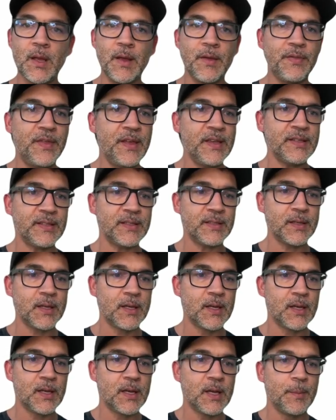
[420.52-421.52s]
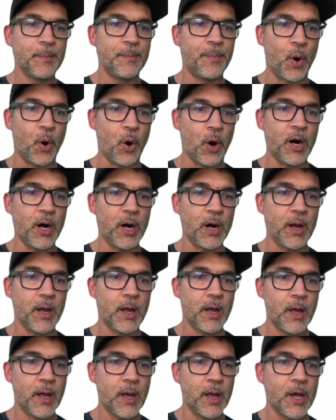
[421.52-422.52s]
this part,
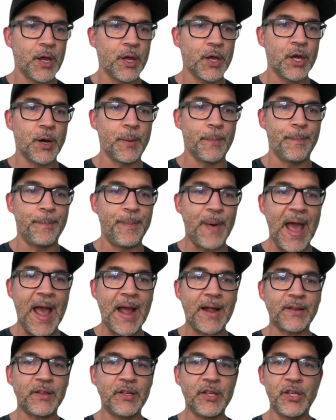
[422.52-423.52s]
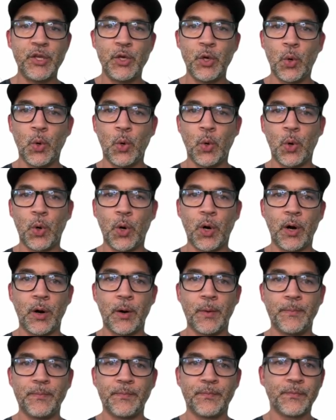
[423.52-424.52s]
come back to
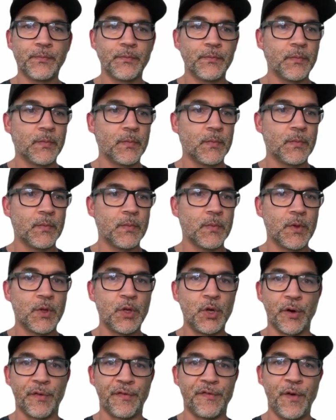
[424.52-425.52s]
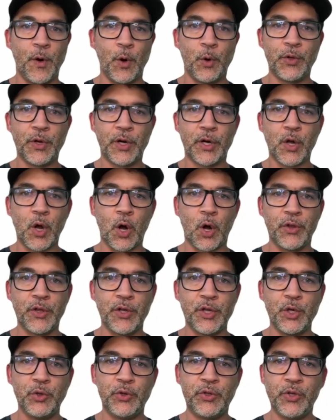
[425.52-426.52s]
your folder called the
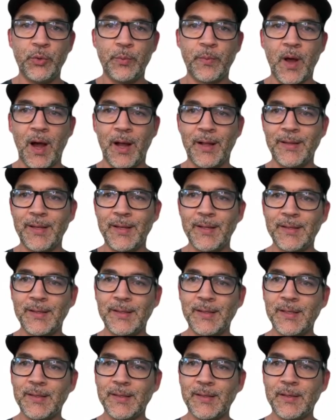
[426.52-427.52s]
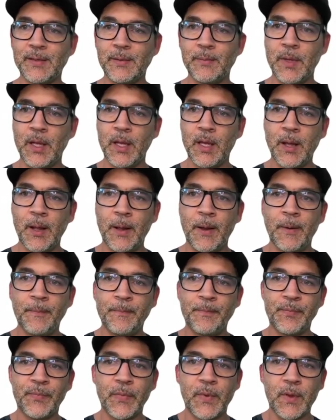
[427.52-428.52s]
YouTube content system,
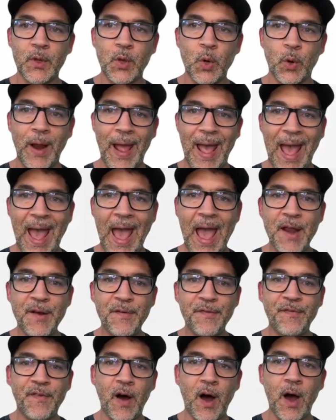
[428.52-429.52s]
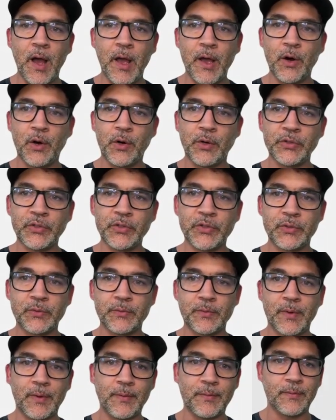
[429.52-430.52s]
go to add files,
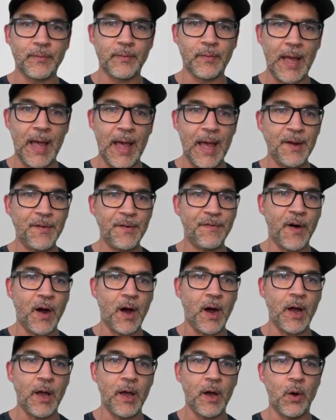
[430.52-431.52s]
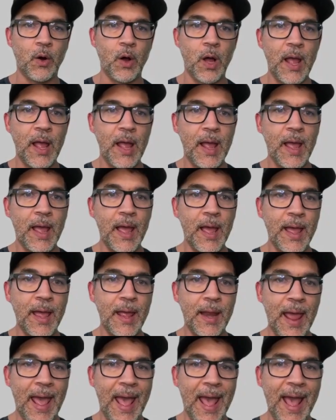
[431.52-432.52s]
add file,
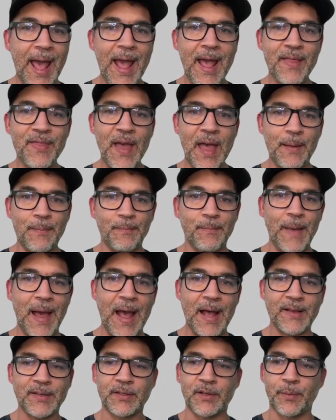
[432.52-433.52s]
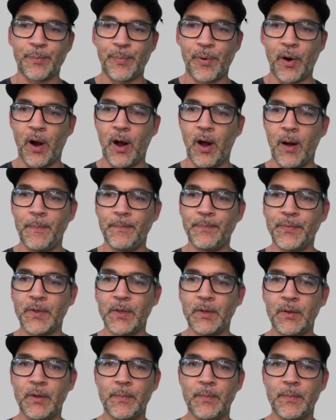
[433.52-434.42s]
and add that master prompt